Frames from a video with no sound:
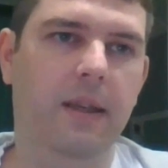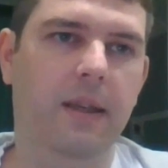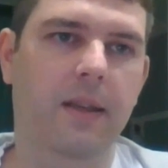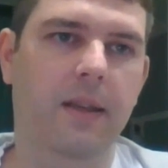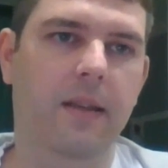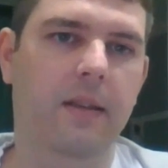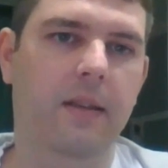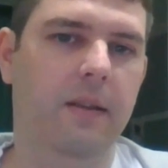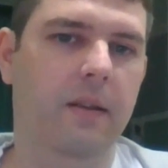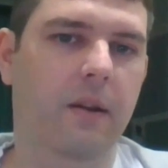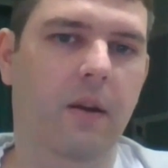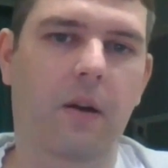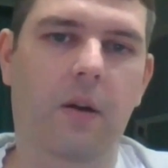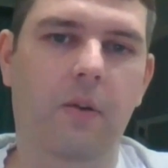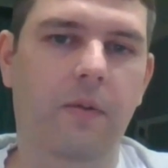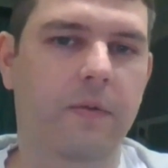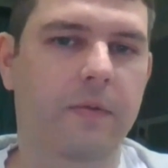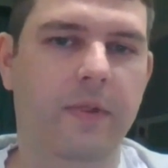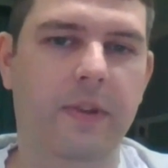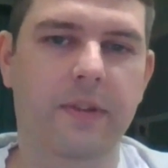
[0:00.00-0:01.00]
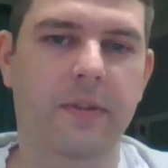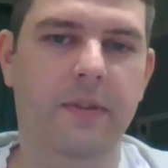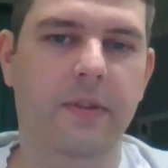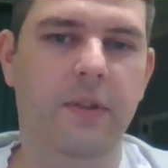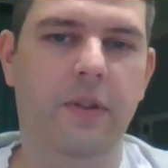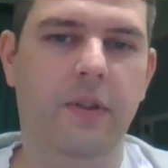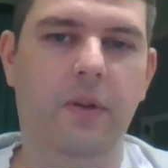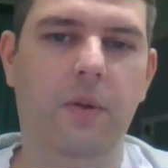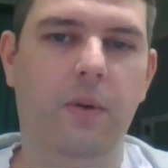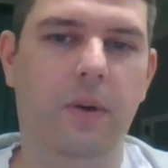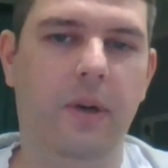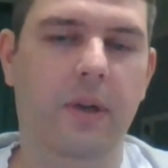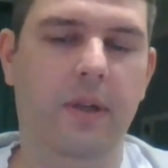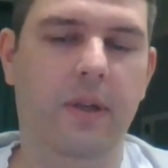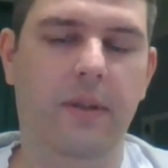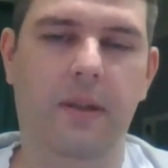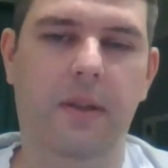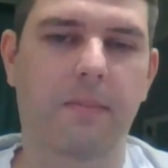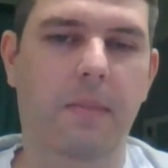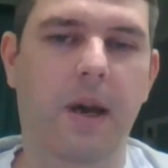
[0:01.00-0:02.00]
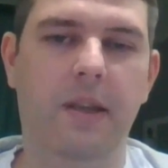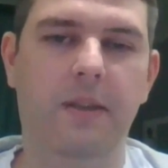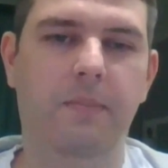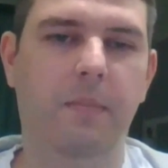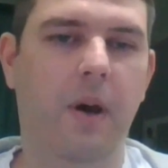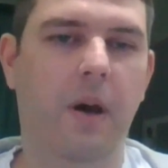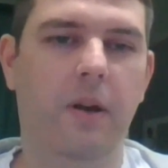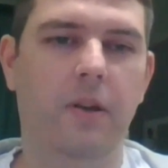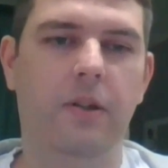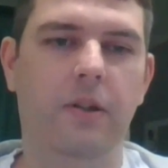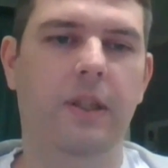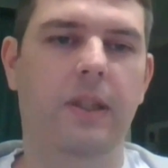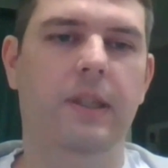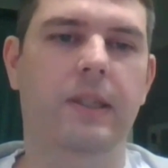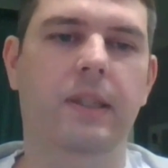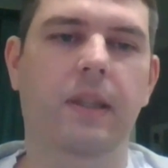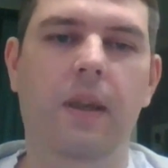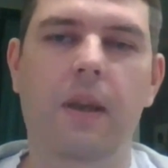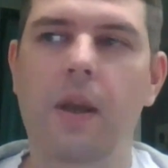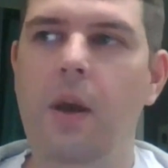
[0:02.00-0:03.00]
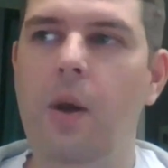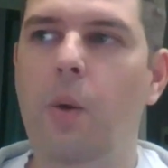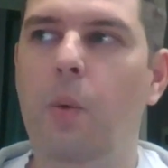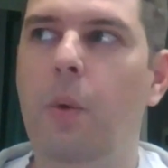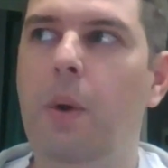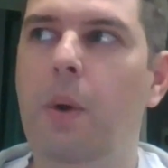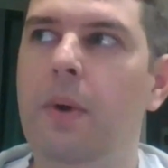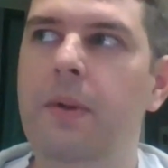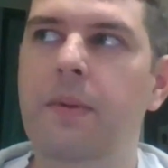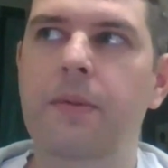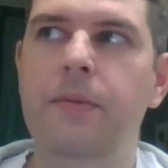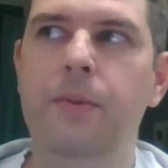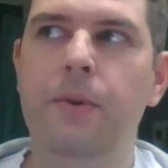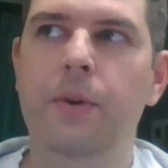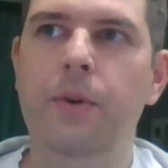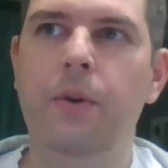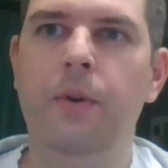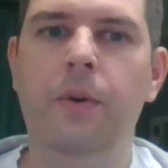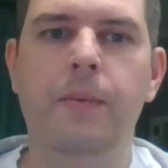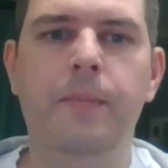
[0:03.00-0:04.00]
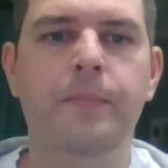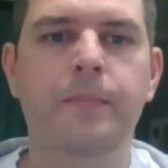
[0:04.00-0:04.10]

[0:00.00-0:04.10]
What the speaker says: in all FreeSwitch core and mass modules. We went through